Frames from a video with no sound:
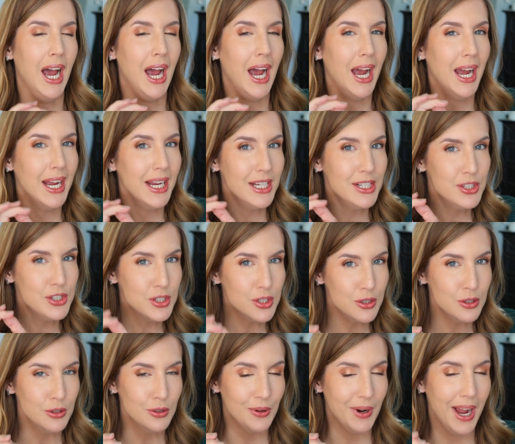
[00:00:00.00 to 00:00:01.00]
I
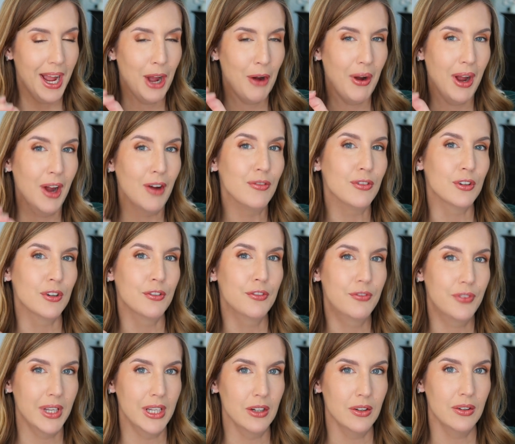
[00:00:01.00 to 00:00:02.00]
do, however,
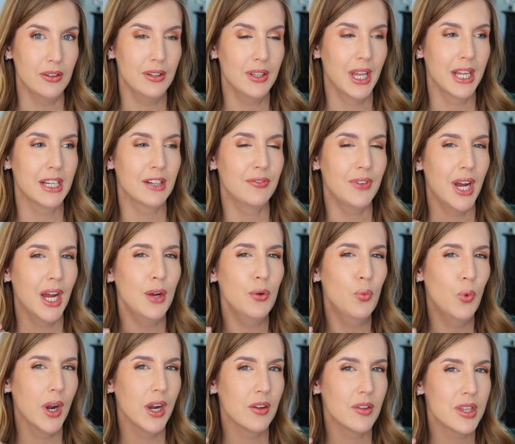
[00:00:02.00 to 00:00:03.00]
feel like if I
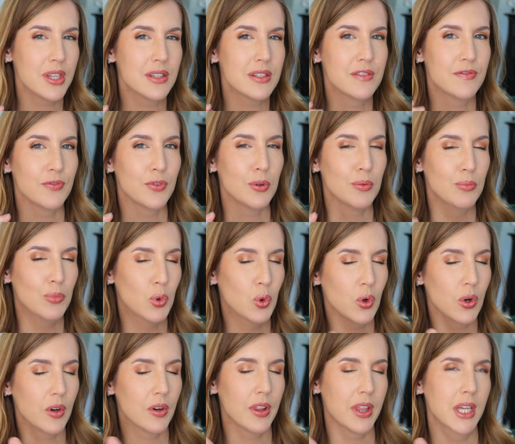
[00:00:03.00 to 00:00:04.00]
wear this for
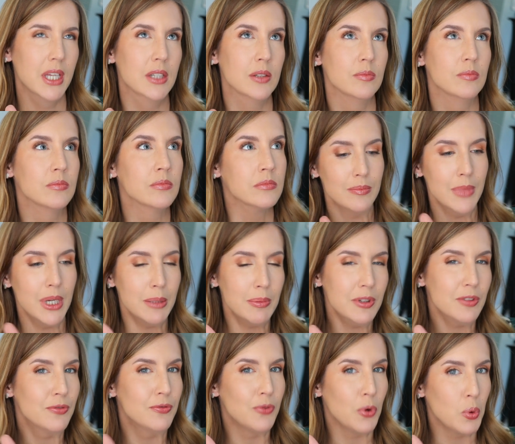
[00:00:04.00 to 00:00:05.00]
more than
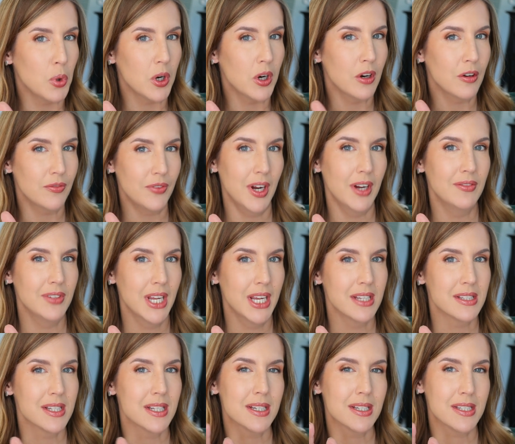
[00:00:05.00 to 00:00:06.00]
maybe four or five
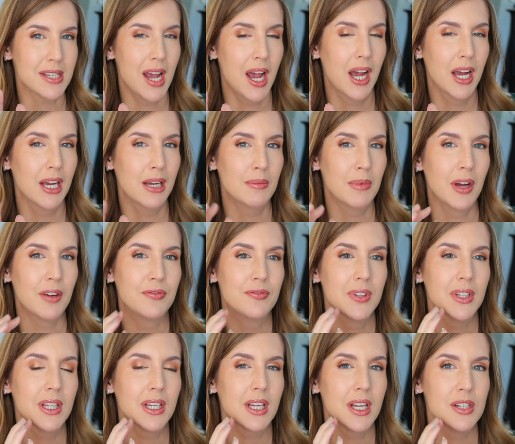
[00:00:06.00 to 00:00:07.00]
days at a time, I
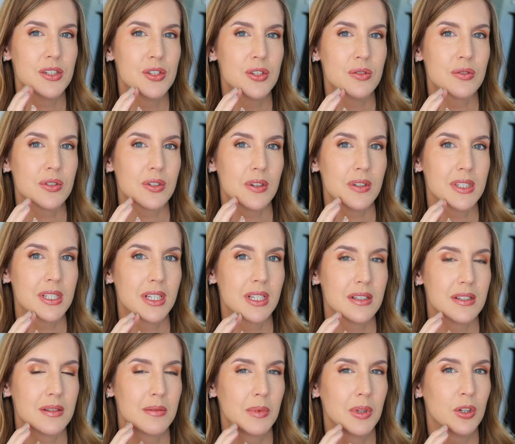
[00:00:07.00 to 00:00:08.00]
feel like I do start to
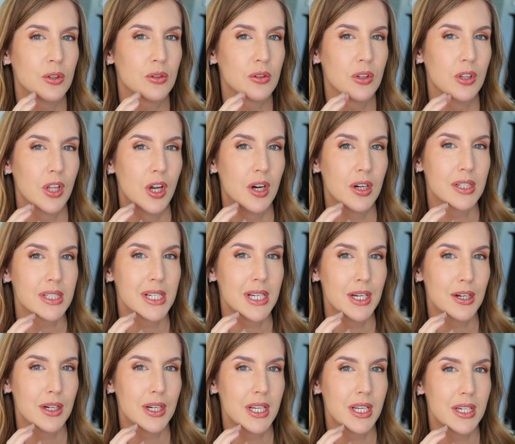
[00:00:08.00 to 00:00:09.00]
get some little clogged
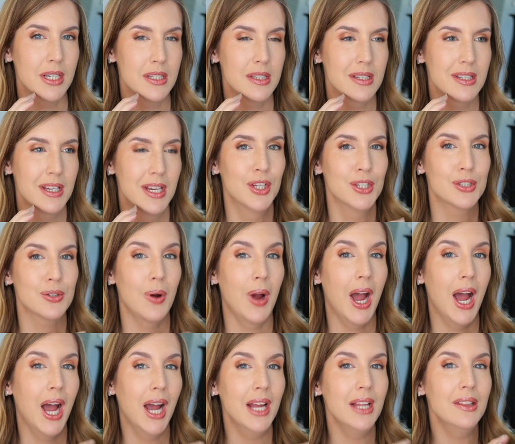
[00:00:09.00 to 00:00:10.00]
areas. So
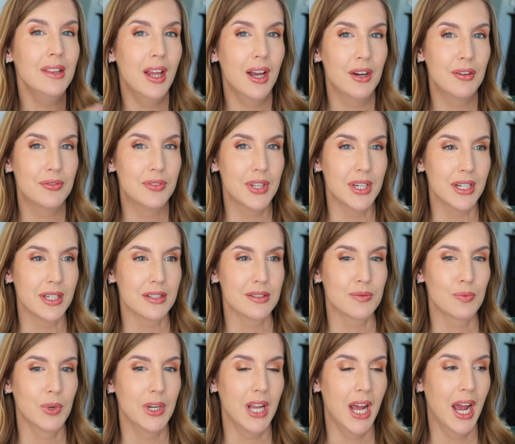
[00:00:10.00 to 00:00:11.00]
I love
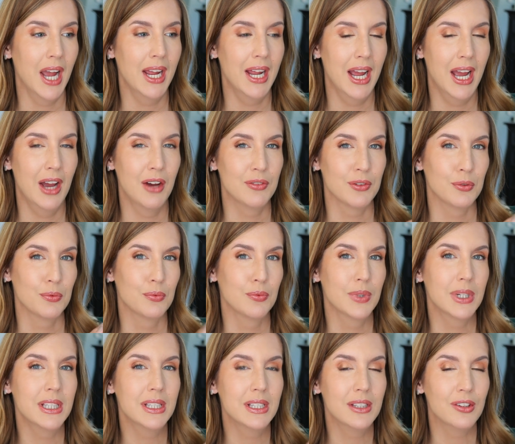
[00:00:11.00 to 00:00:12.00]
this when I have a
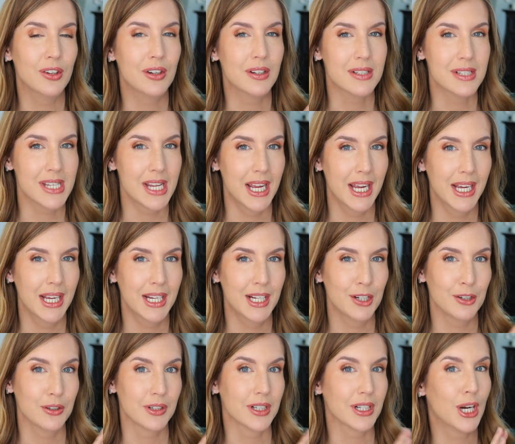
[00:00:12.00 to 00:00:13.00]
really long
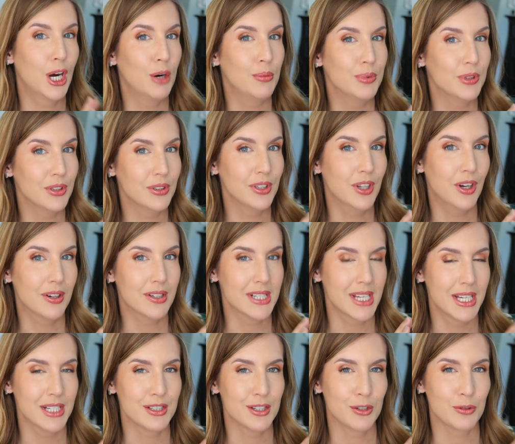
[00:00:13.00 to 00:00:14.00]
day or a couple of long
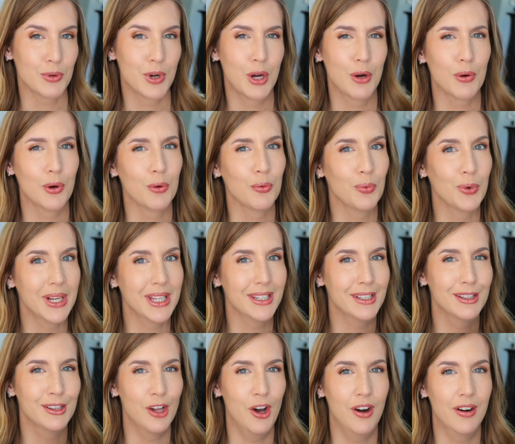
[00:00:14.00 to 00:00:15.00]
days in a row or
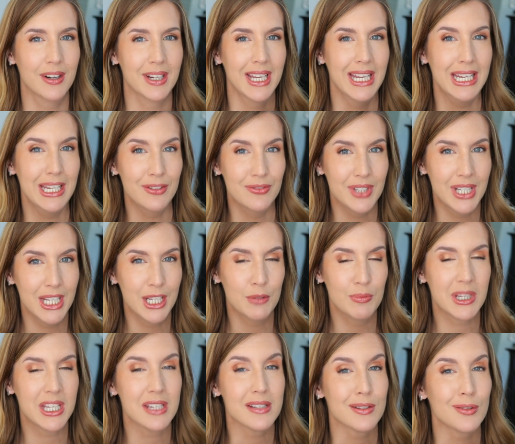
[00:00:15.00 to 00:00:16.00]
really long evening
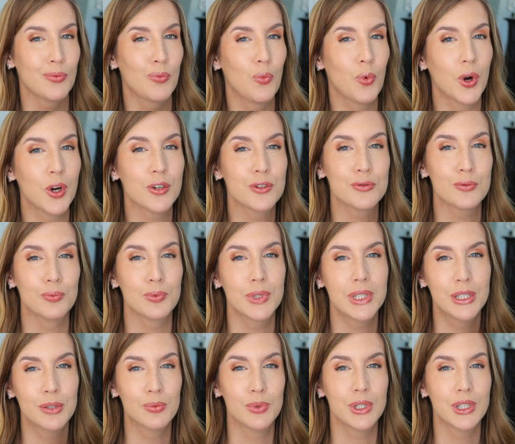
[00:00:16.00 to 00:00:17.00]
because it works
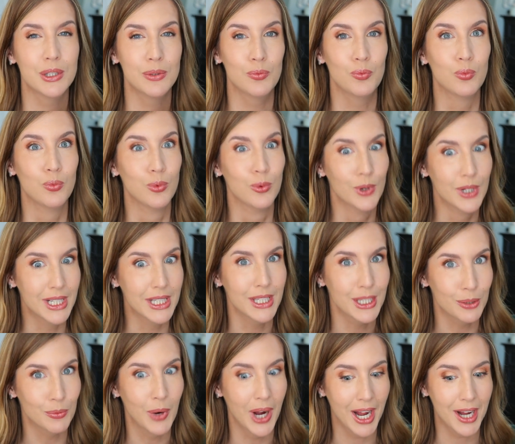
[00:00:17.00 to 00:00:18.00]
really, really,
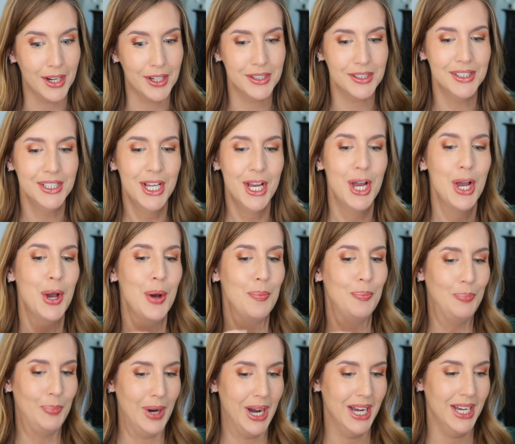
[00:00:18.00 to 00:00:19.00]
really well,
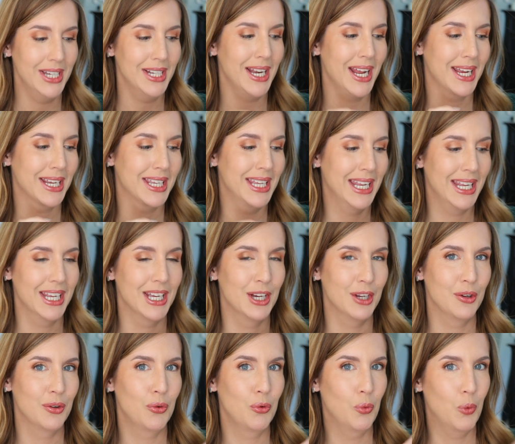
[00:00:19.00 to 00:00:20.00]
but I
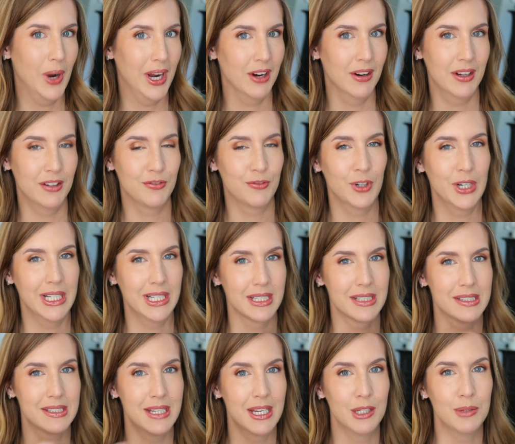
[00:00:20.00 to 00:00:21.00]
can't wear it for an
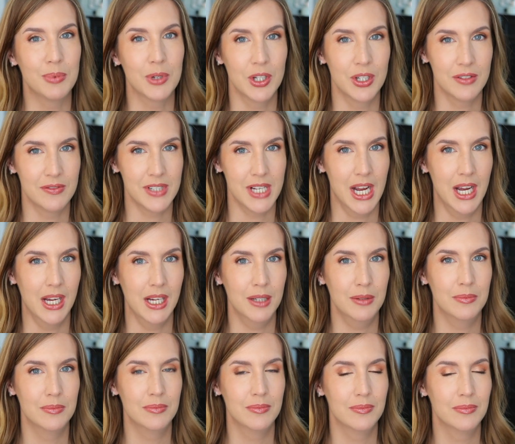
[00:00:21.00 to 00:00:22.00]
extended period of
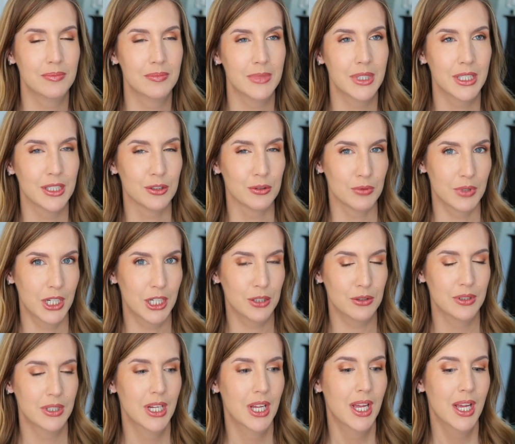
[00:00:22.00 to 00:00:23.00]
time in a row.